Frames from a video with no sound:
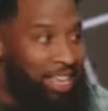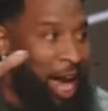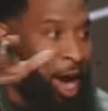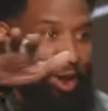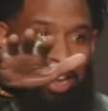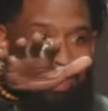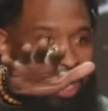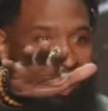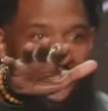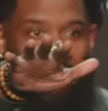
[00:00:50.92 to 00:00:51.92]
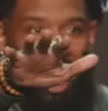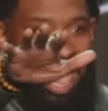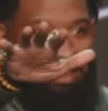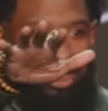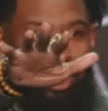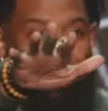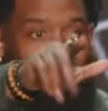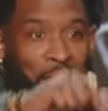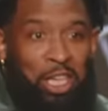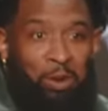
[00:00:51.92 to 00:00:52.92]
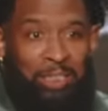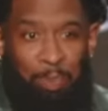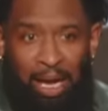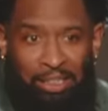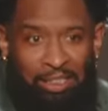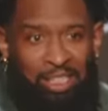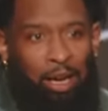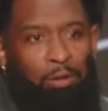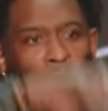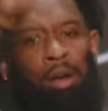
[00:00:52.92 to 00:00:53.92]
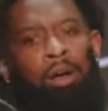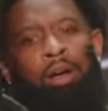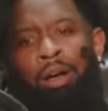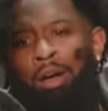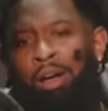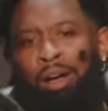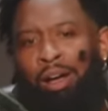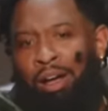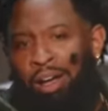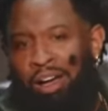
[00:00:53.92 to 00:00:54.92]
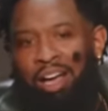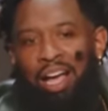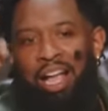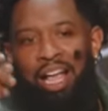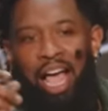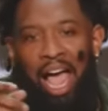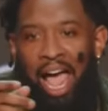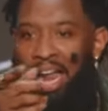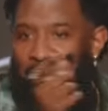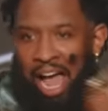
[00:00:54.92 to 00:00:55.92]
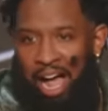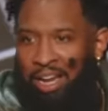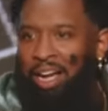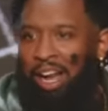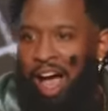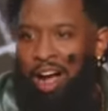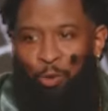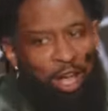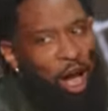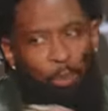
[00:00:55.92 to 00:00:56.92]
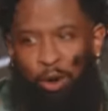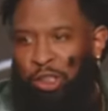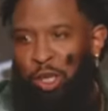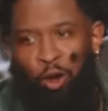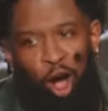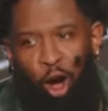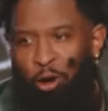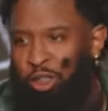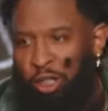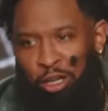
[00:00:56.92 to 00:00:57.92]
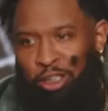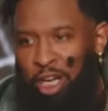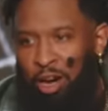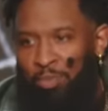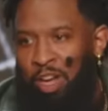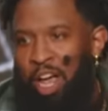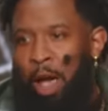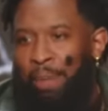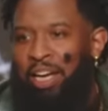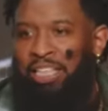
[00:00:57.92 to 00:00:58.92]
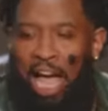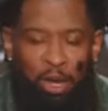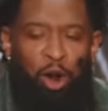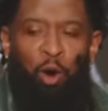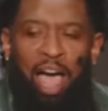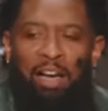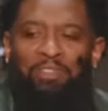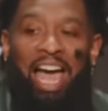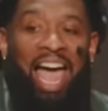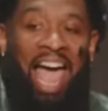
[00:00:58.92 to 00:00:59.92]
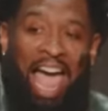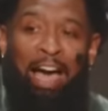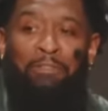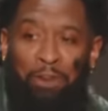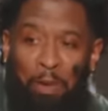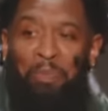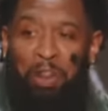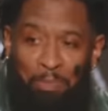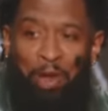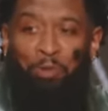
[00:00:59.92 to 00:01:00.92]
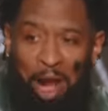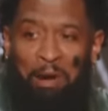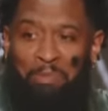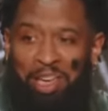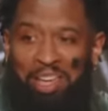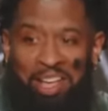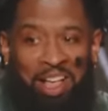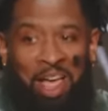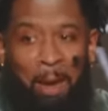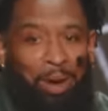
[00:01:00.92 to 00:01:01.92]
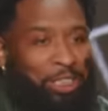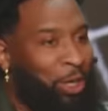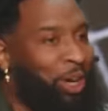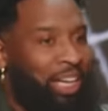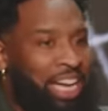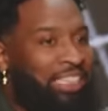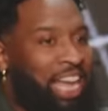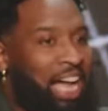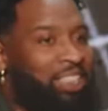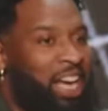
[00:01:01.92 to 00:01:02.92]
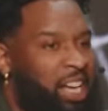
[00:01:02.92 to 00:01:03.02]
Y'all don't even know how to have church. Are you expecting something? Whoa. At nine o'clock, we almost tore the whole church up because you don't have to have nothing to be around me, but you at least got to